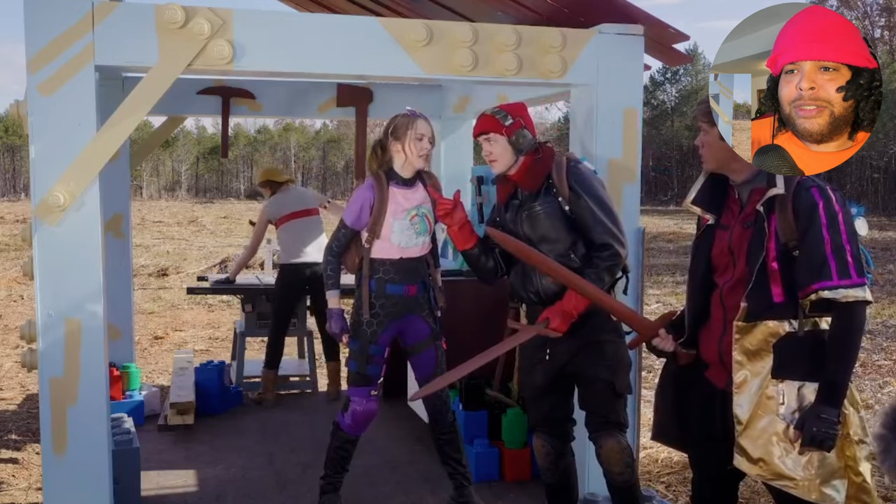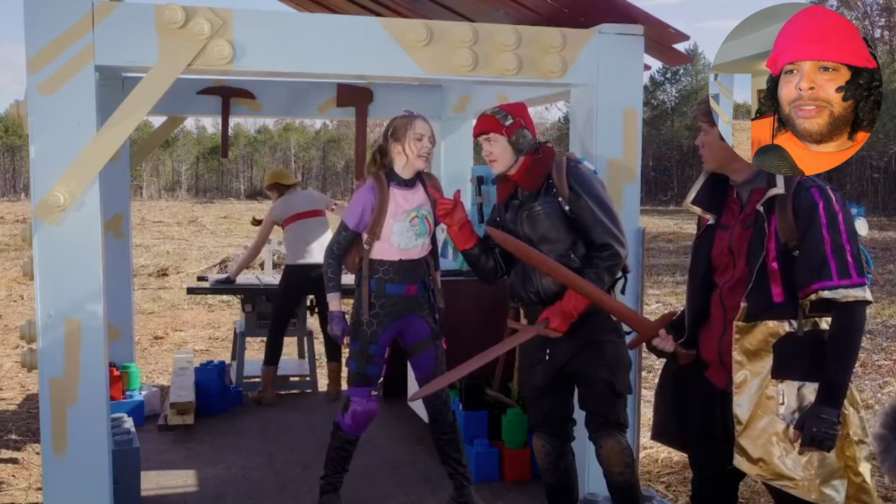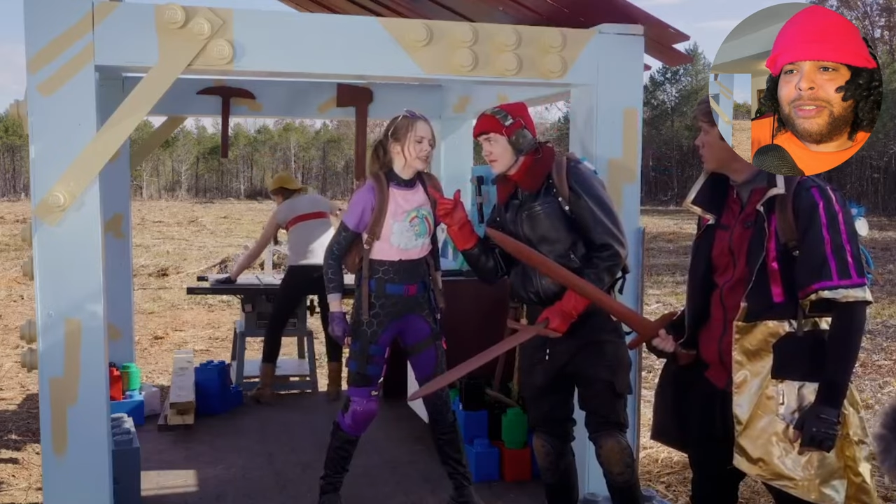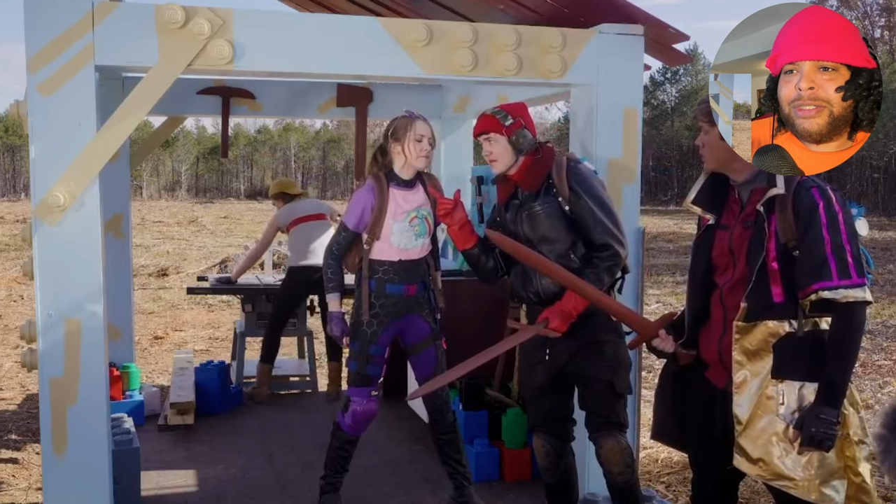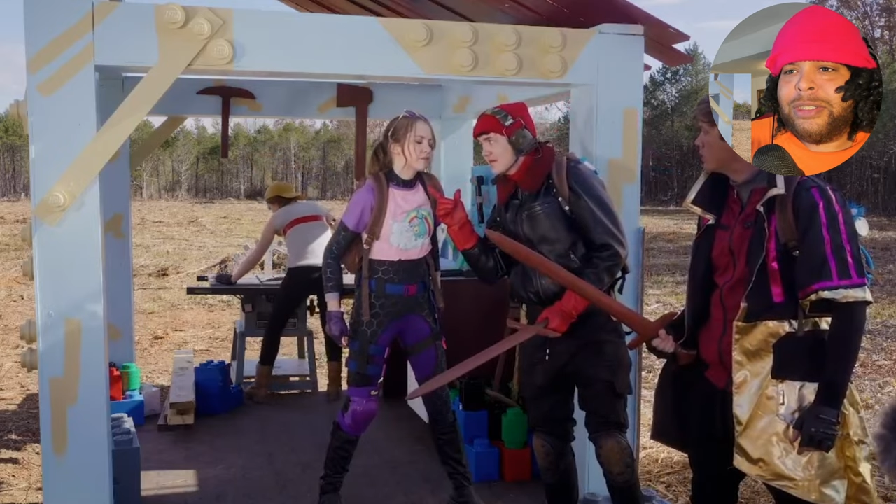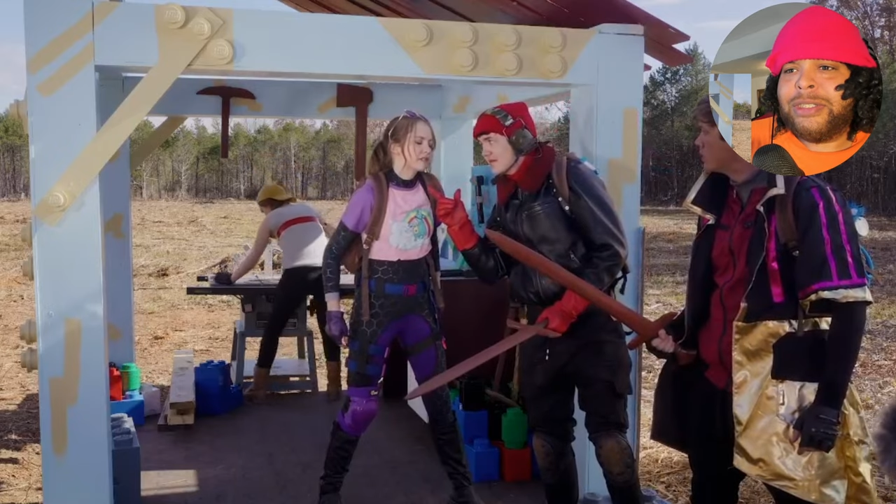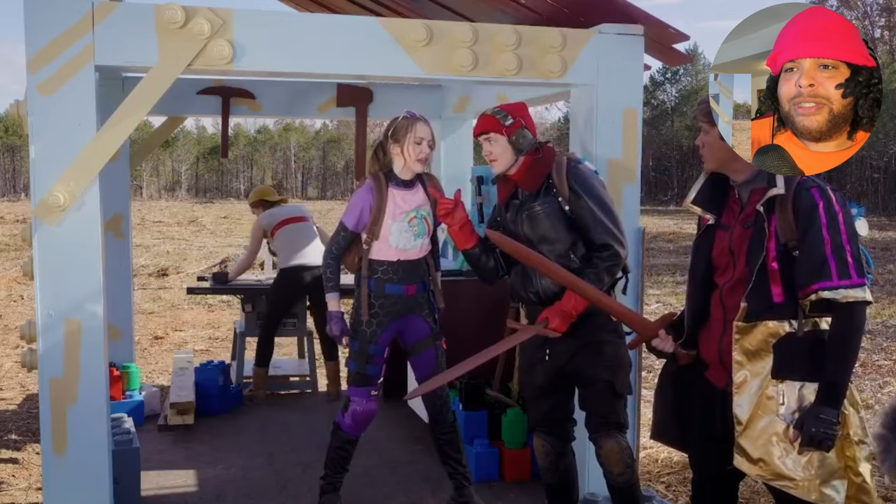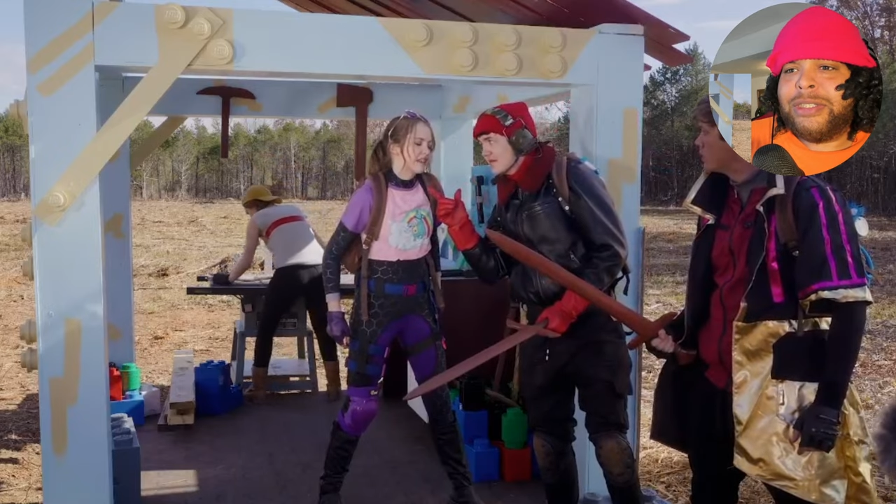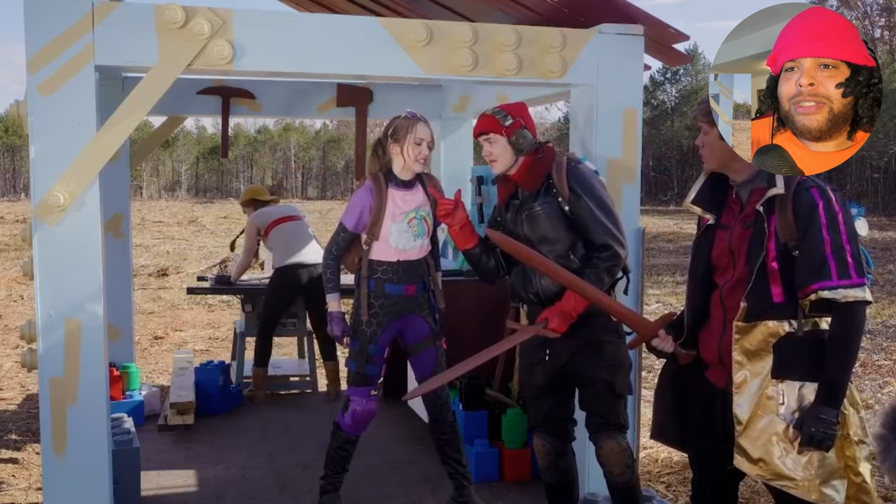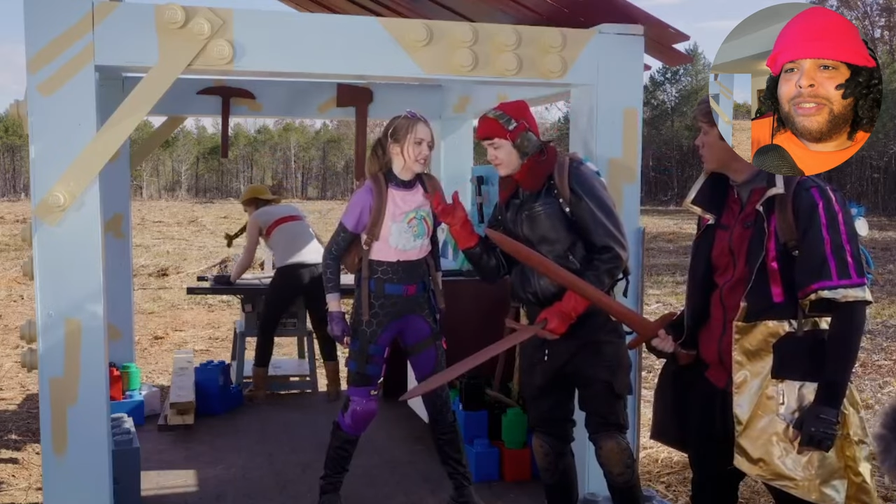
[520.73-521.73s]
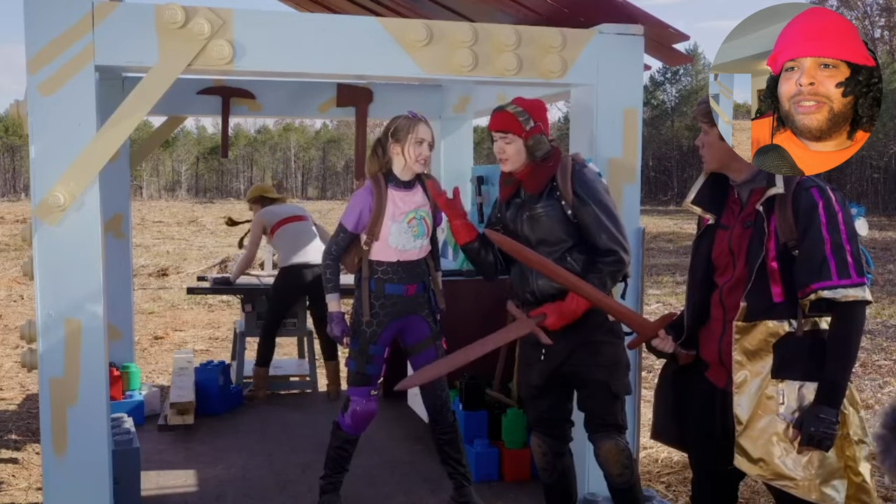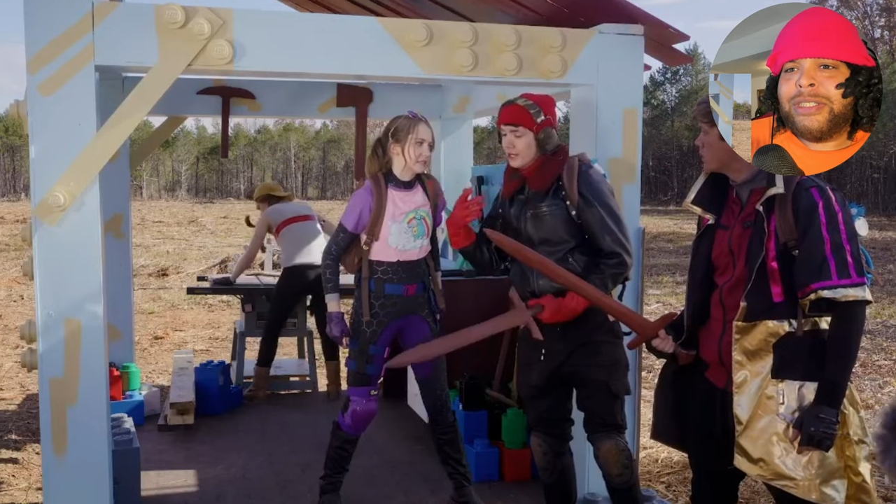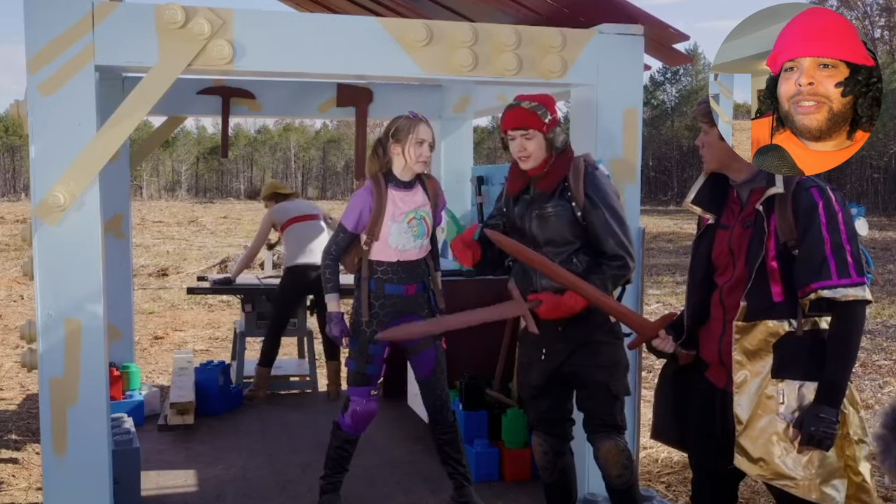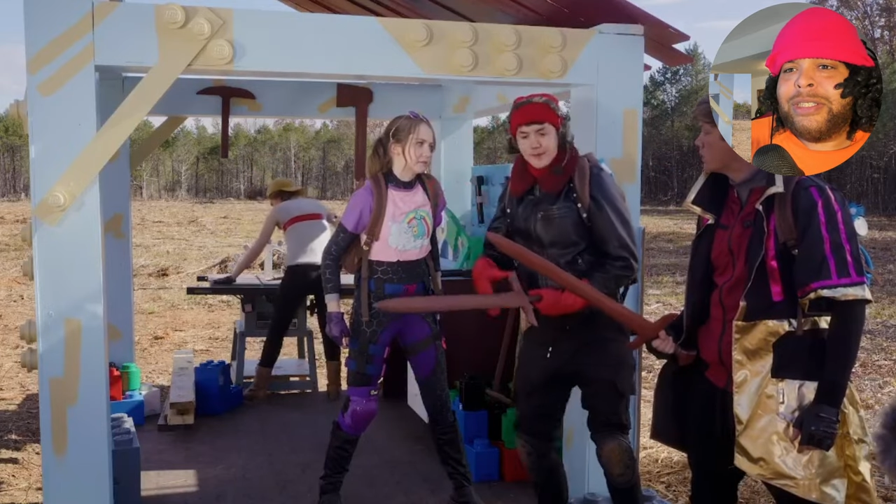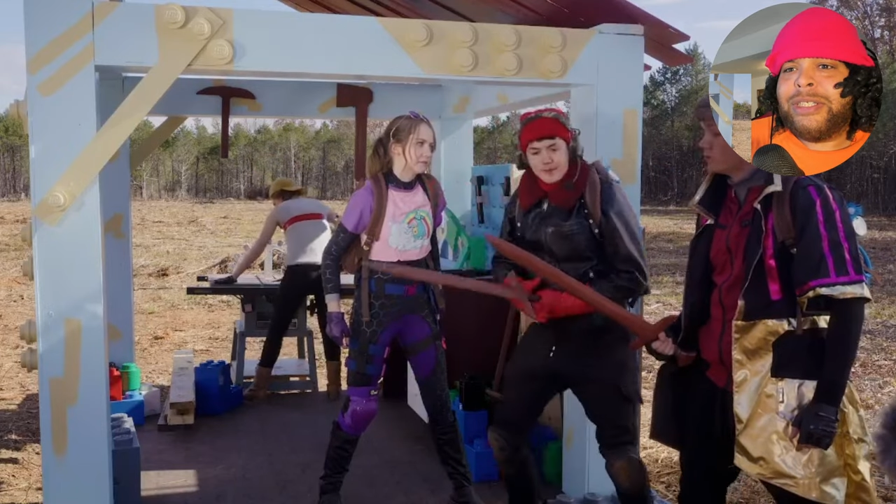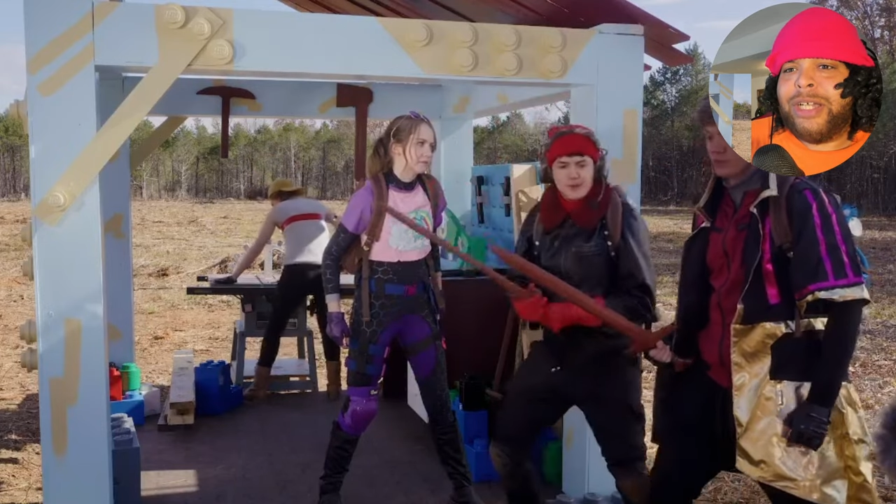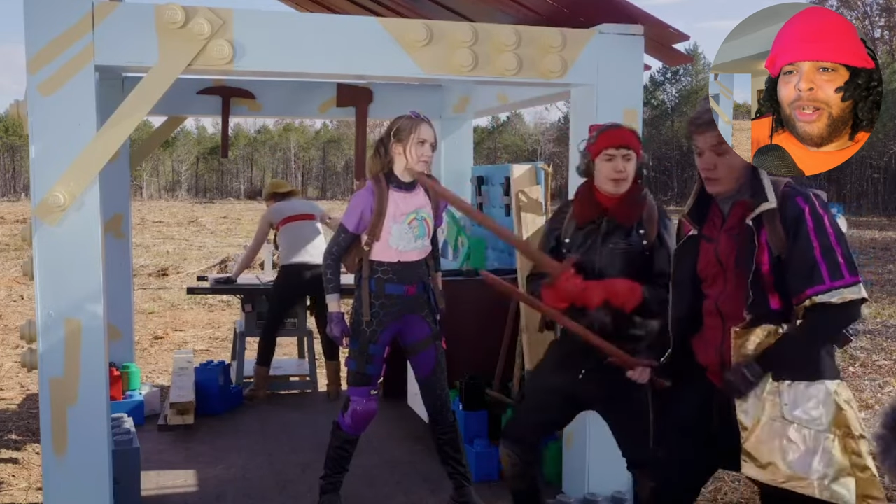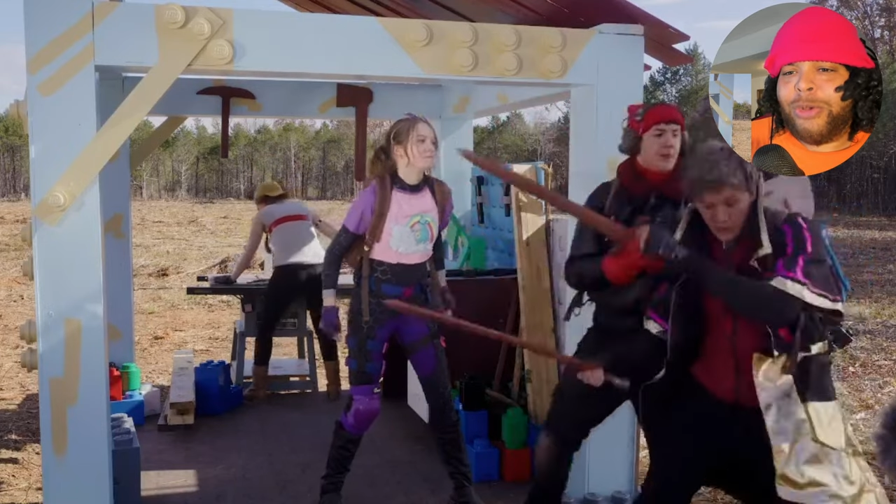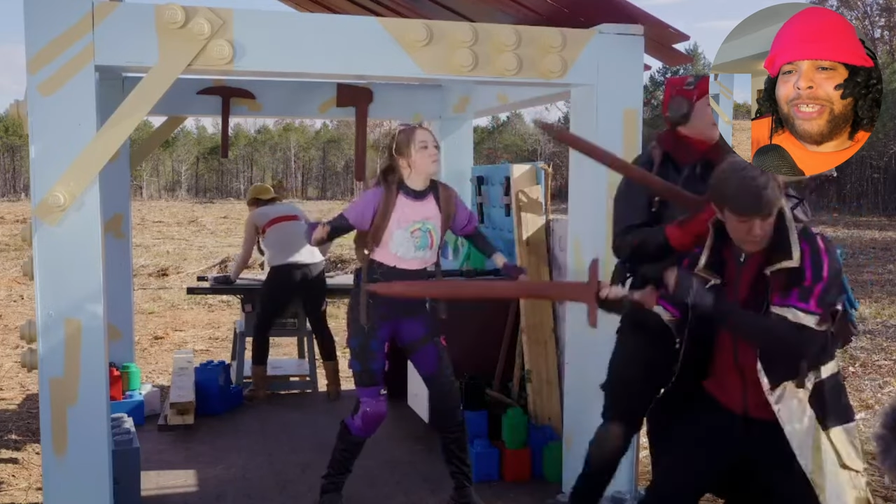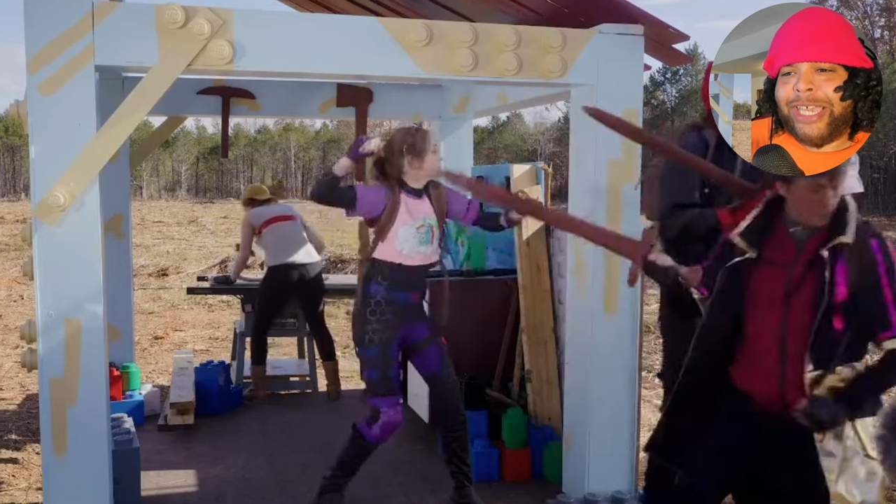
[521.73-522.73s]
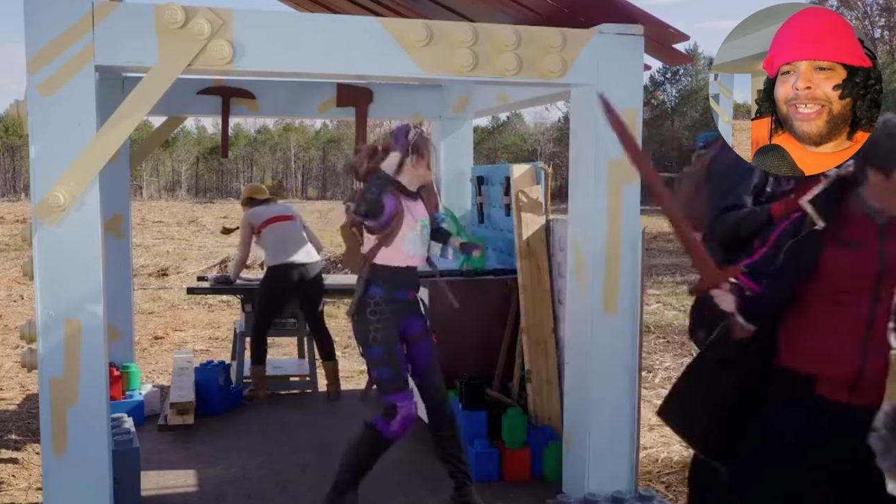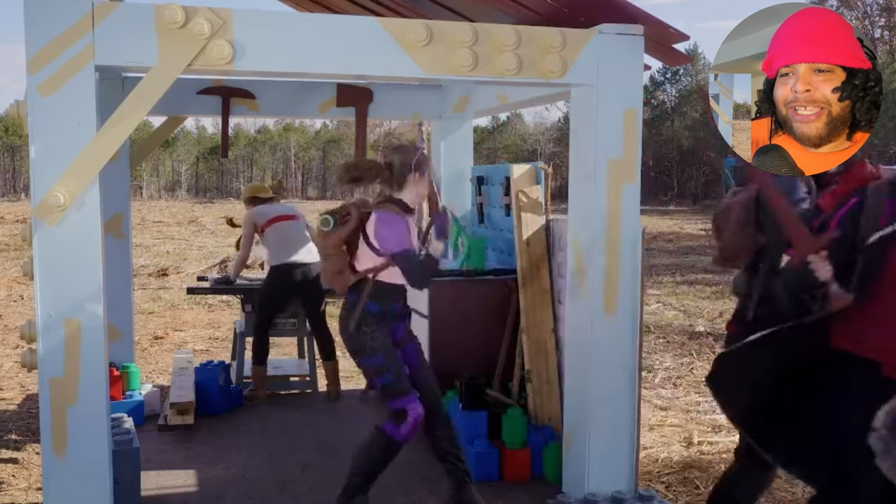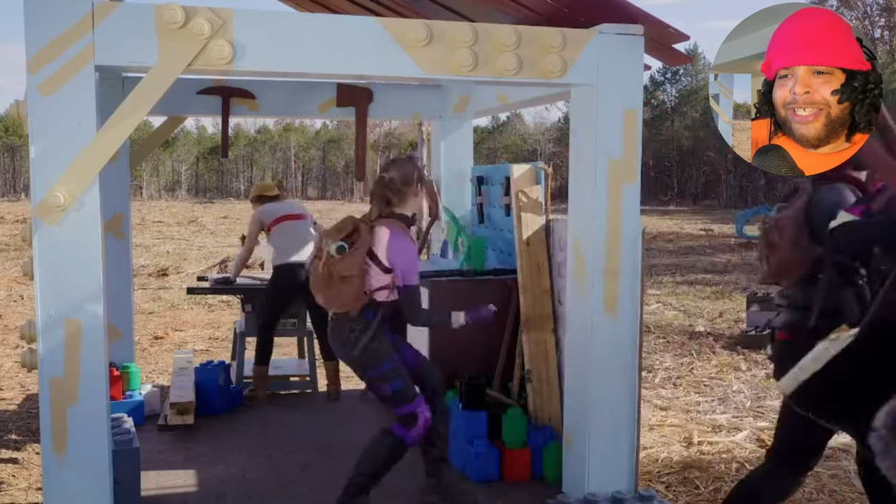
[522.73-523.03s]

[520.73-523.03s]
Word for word: Get them from skeletons. All right. Okay.